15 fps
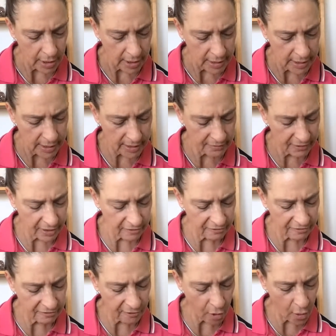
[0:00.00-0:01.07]
See if I can
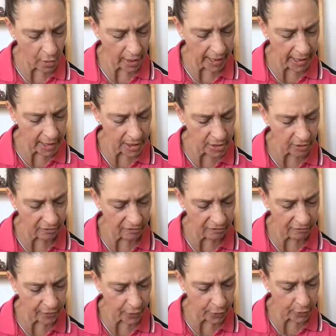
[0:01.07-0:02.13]
find a
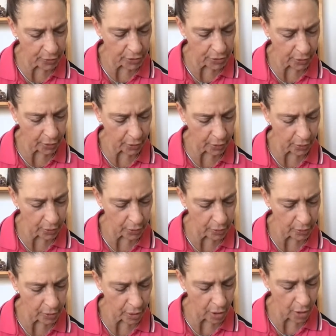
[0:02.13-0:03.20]
photo
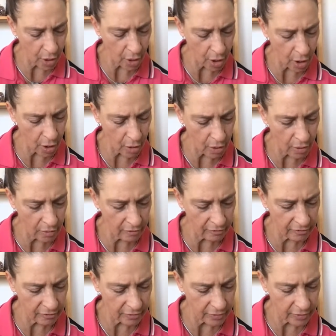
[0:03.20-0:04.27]

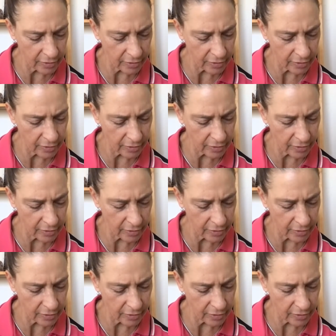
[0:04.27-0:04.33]
of